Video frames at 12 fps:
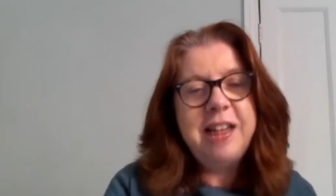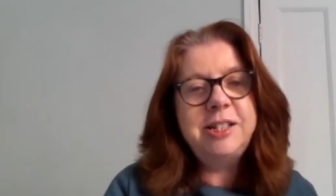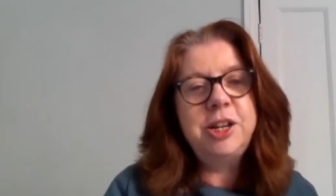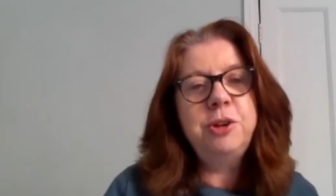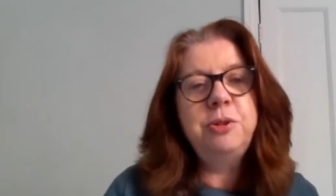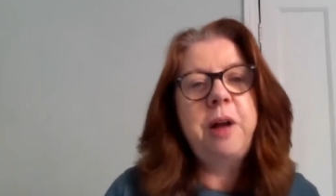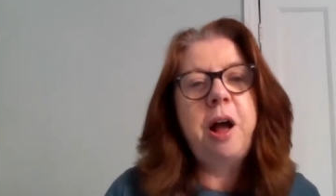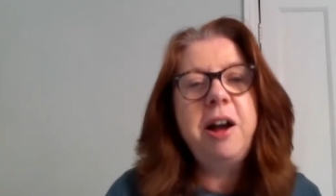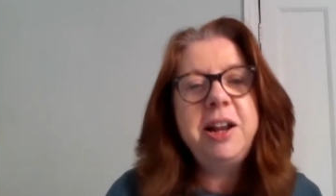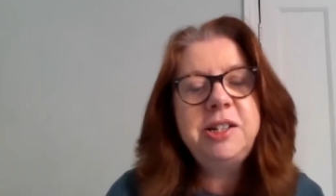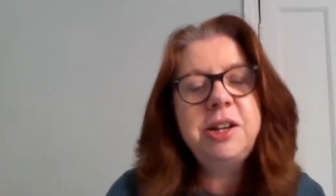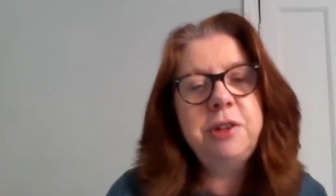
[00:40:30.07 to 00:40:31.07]
So
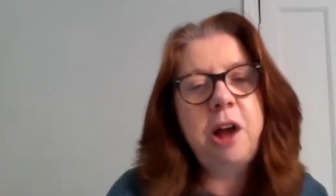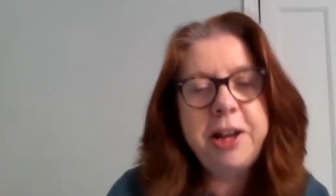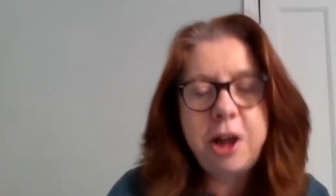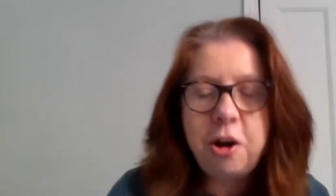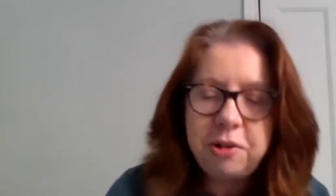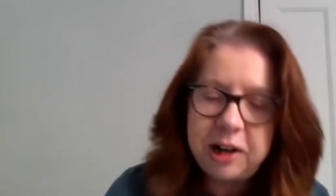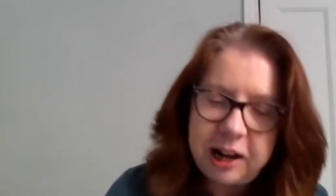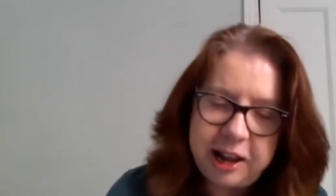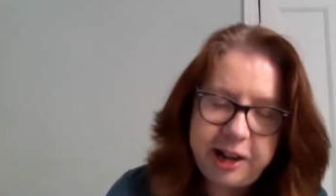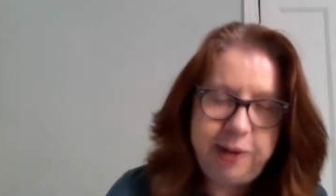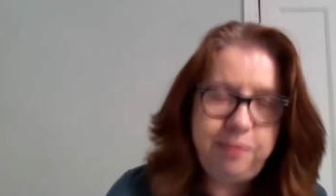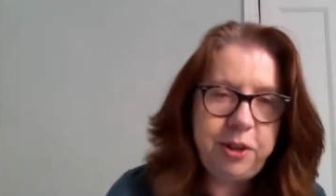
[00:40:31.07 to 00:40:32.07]
I can't
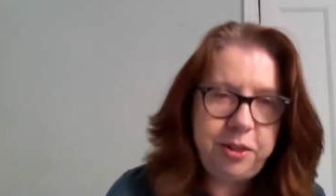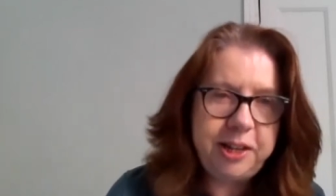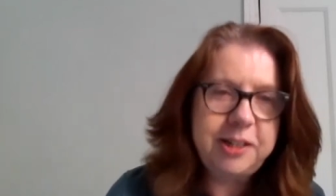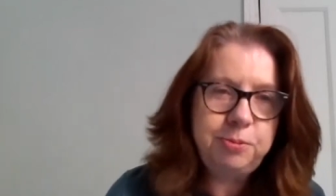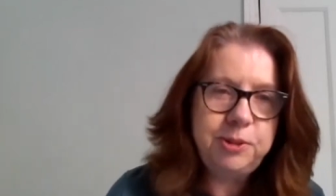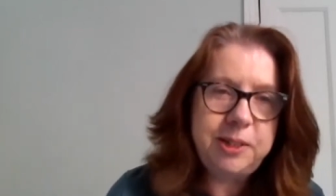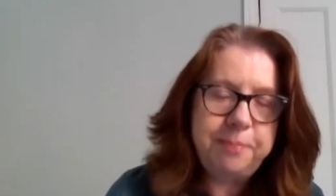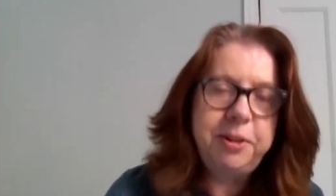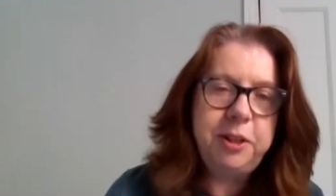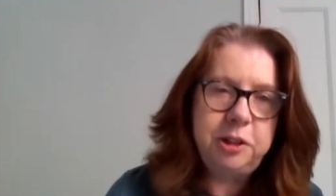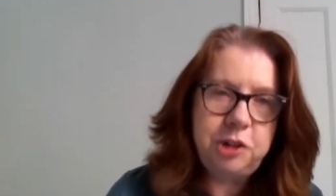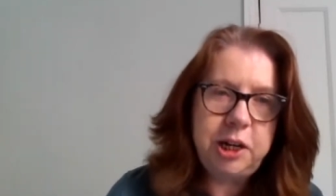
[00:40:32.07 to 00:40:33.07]
claim that this was
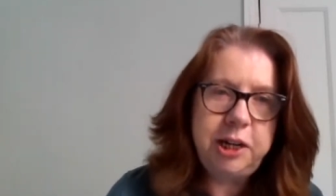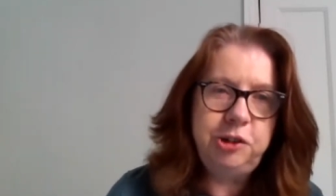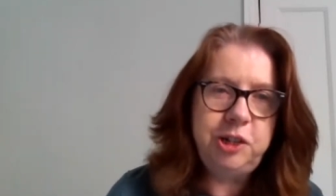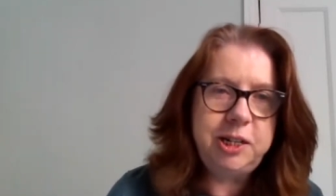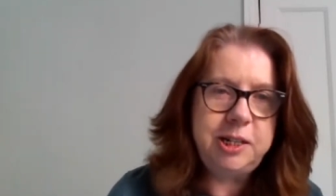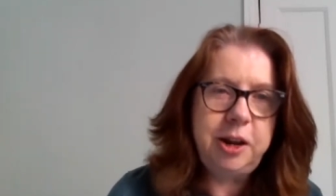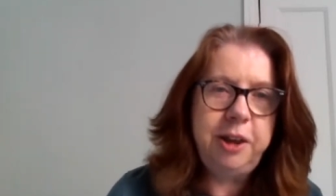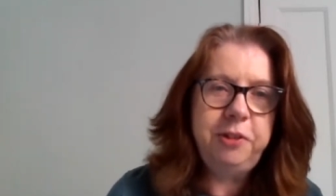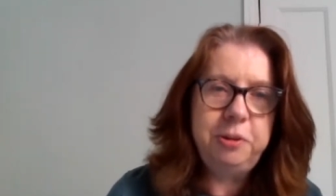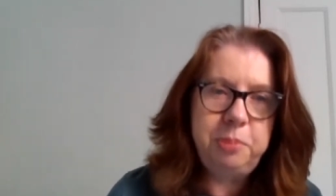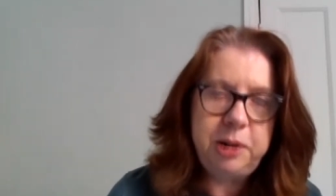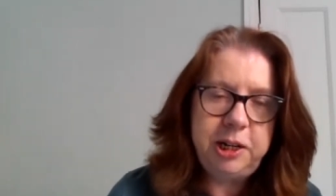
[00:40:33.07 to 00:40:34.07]
something that changed his life
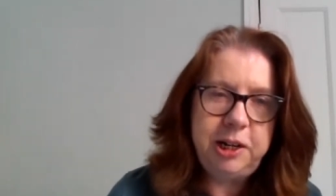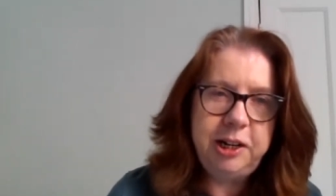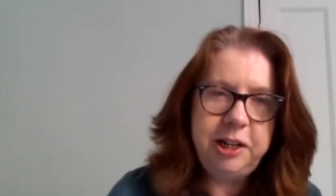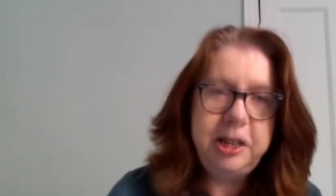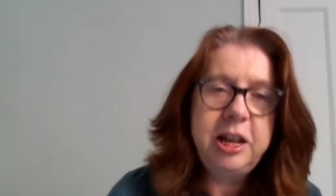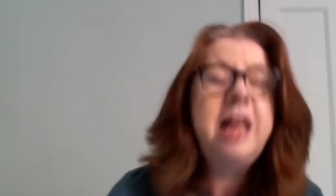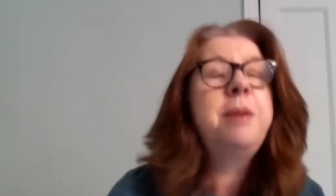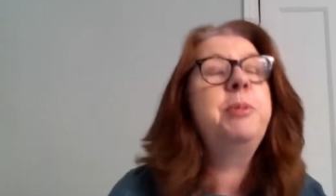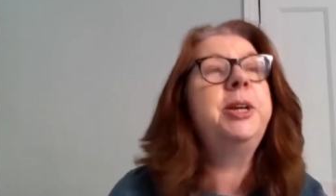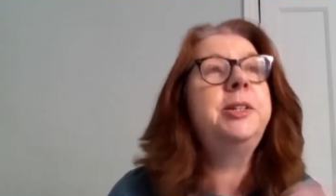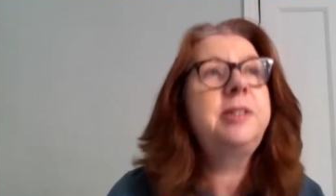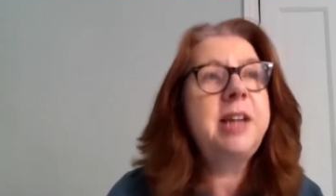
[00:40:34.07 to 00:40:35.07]
completely, but
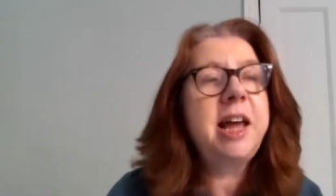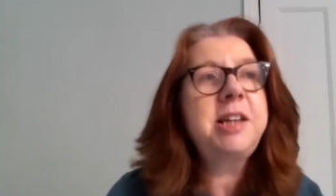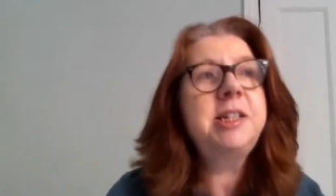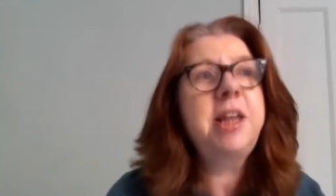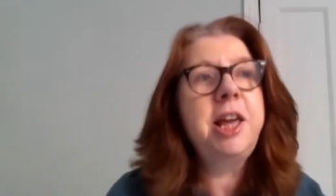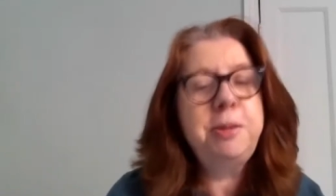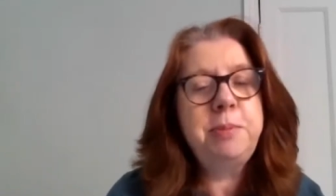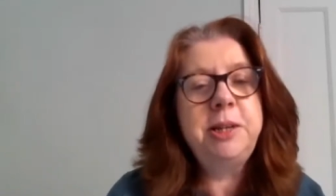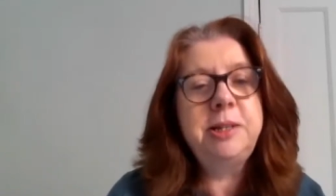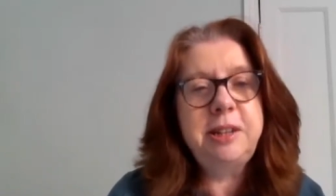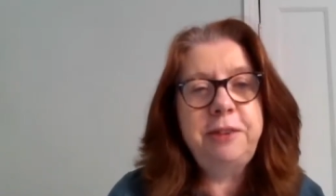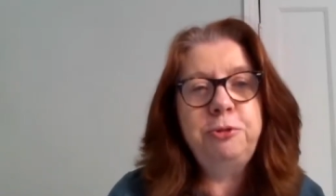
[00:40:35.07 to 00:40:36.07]
his dad came
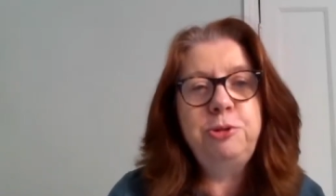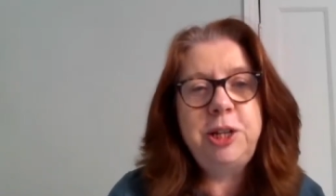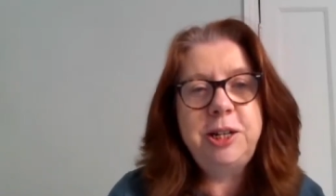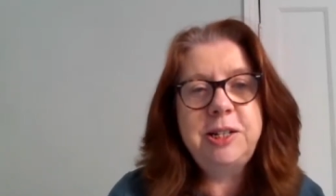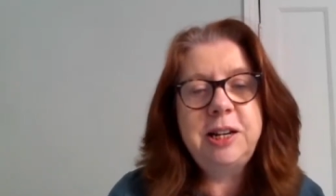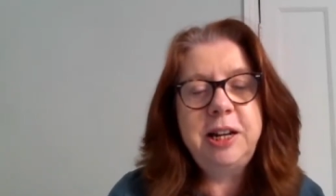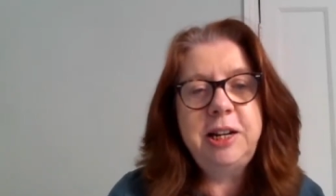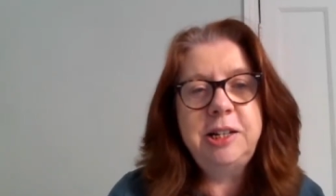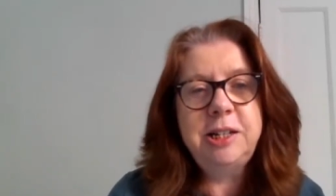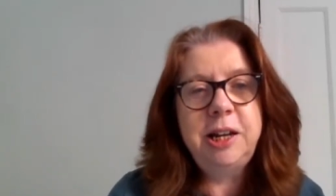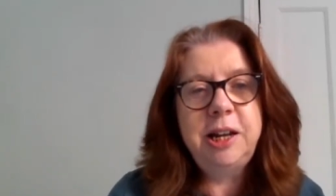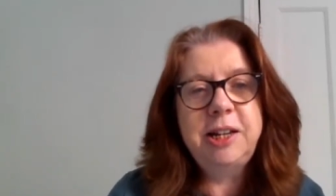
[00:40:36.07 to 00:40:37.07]
in several years
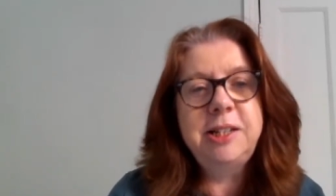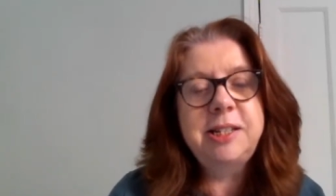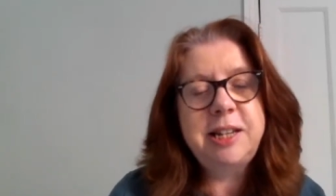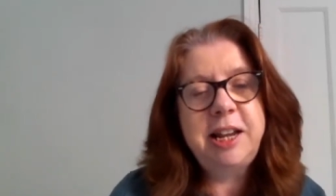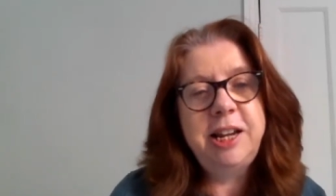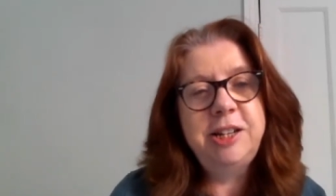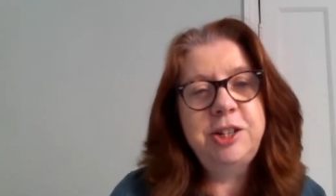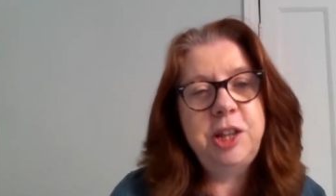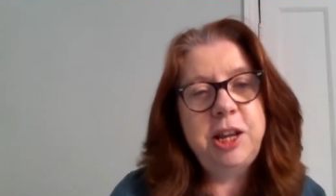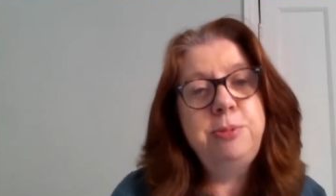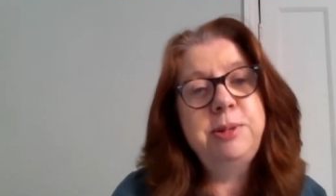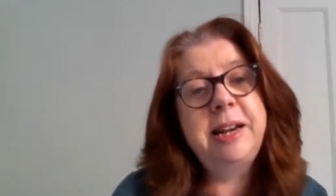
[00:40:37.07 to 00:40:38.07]
later and said
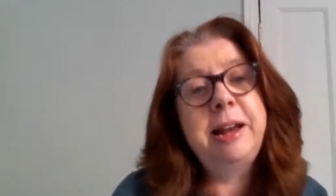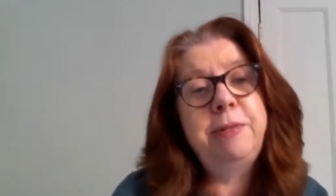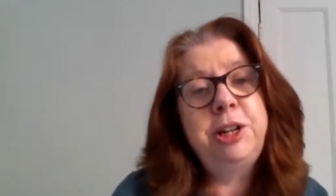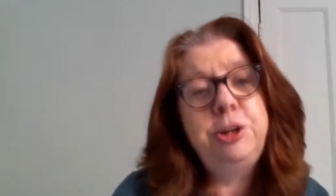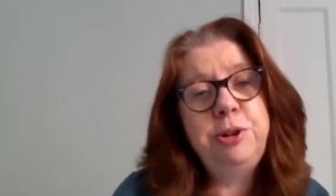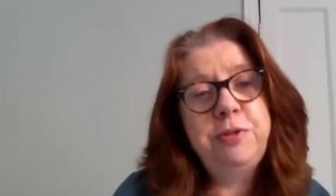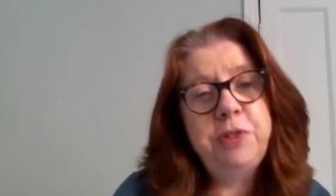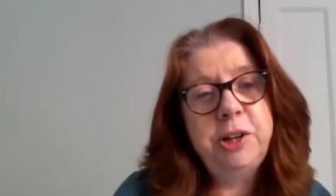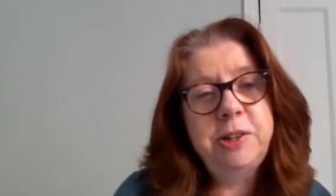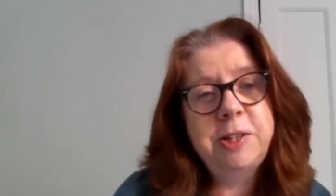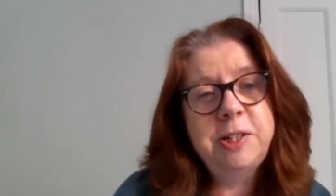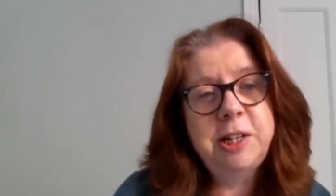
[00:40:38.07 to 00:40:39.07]
that he was now at
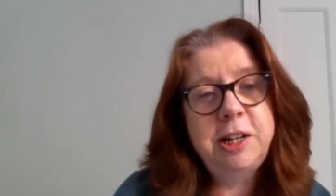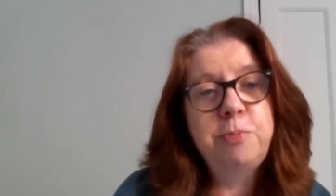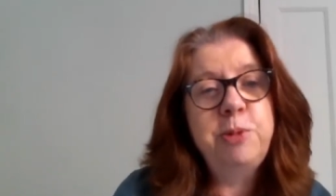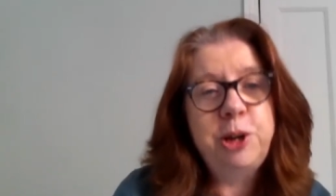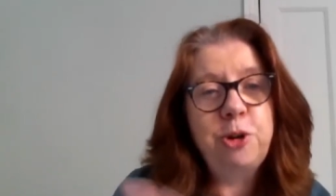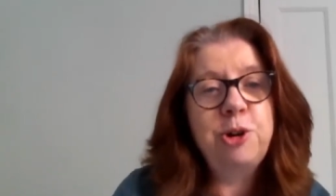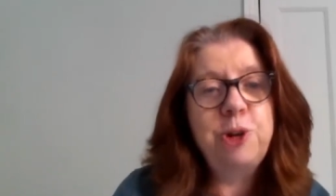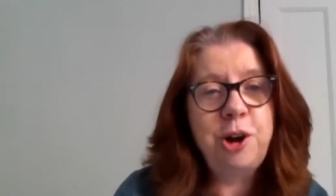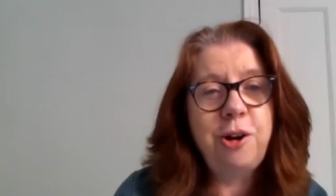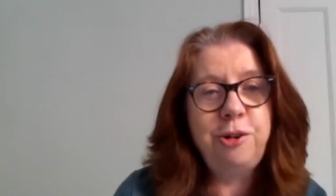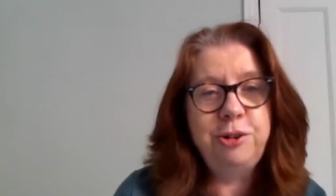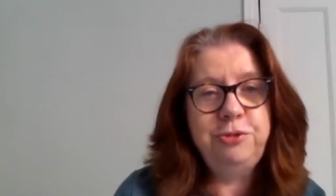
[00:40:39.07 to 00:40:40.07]
university, and we got a
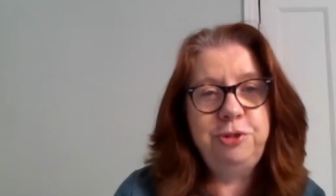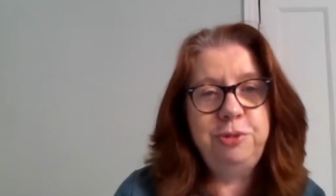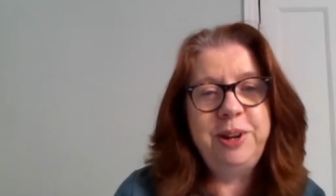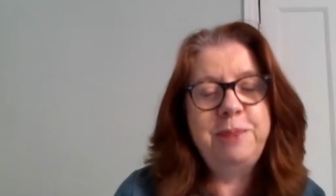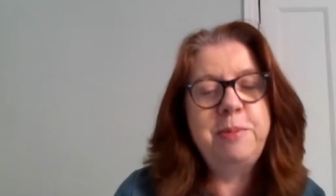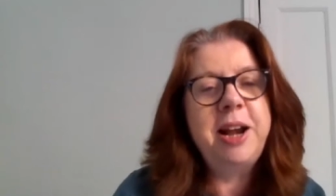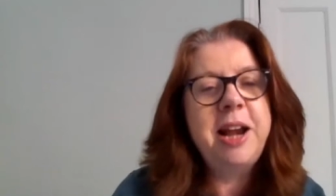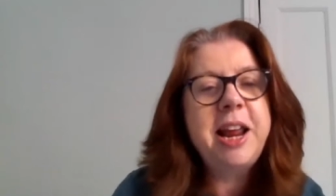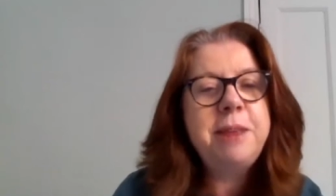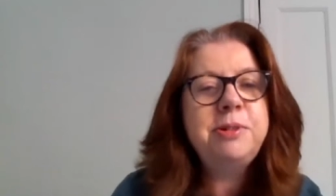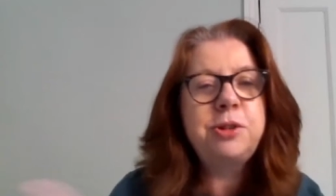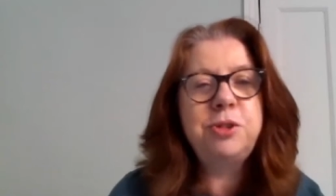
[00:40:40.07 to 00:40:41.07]
card from him, and
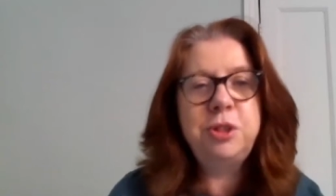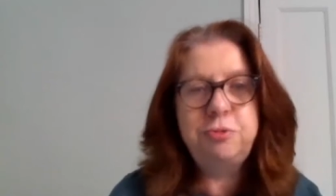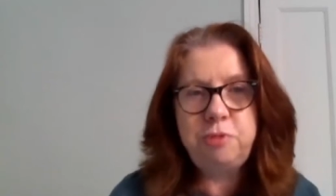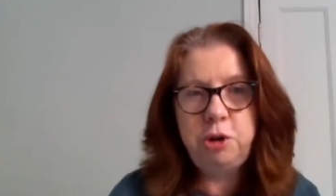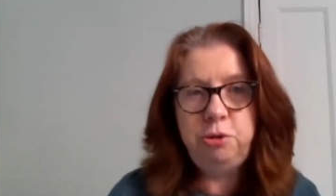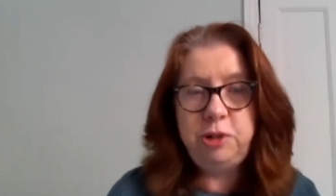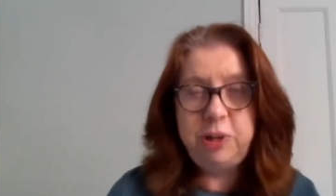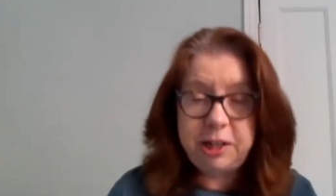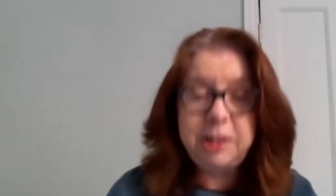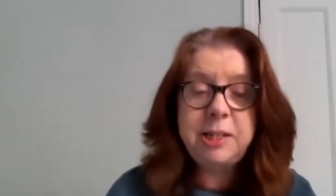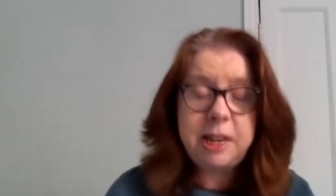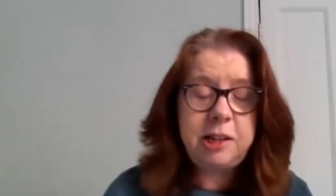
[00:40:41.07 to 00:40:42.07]
he was on the road, I
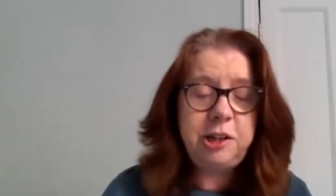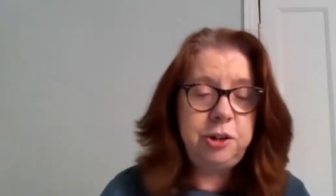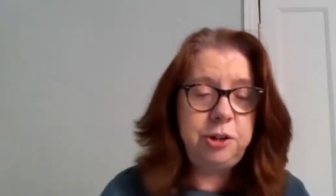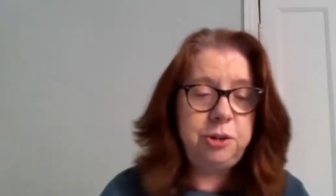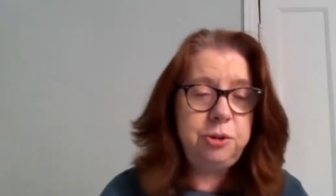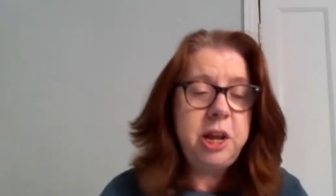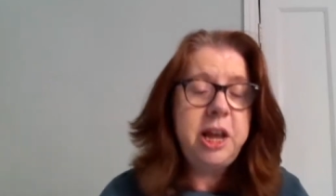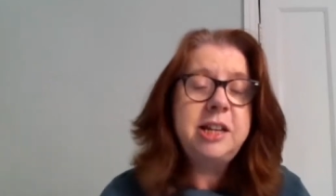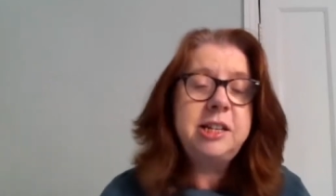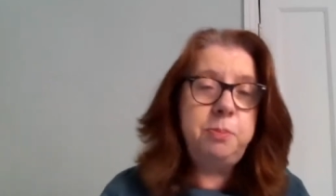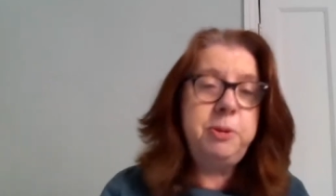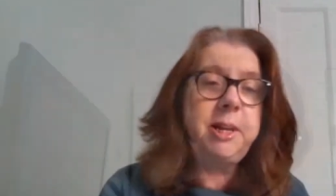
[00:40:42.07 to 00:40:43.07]
can tell you, to